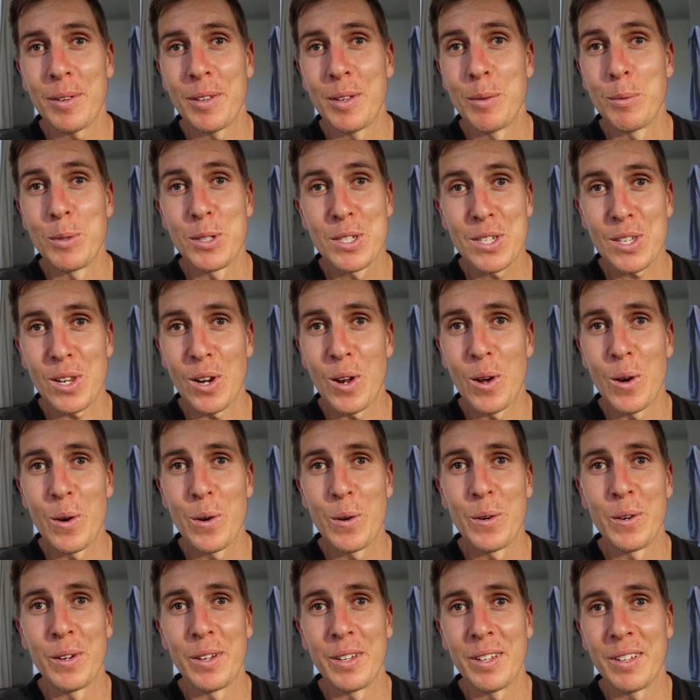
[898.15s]
It was
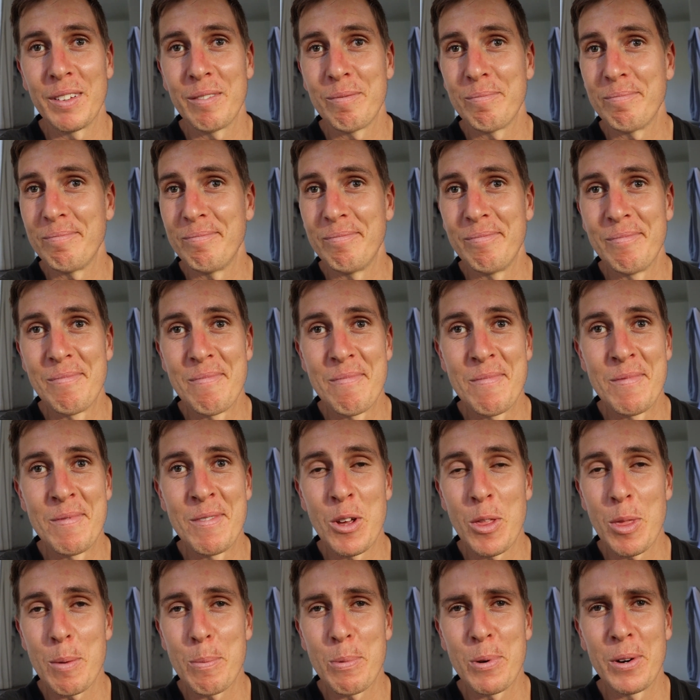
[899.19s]
slow,
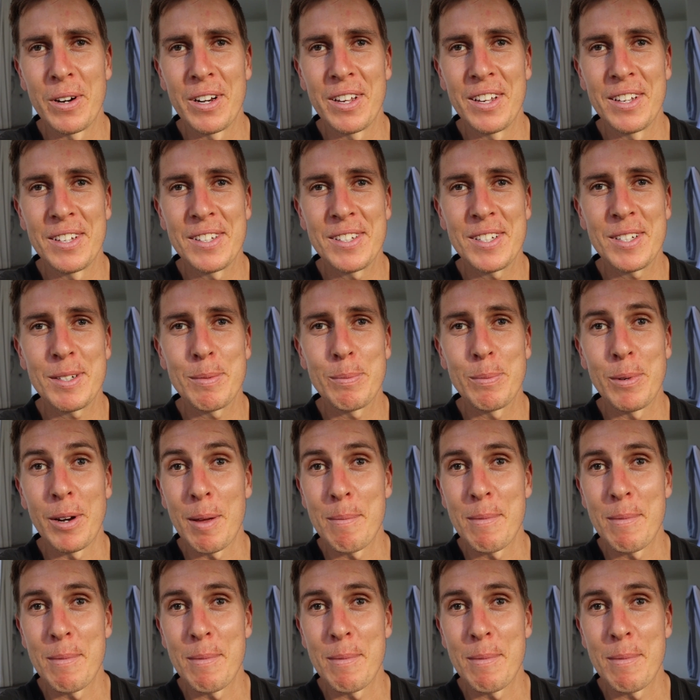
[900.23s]
not the prettiest, but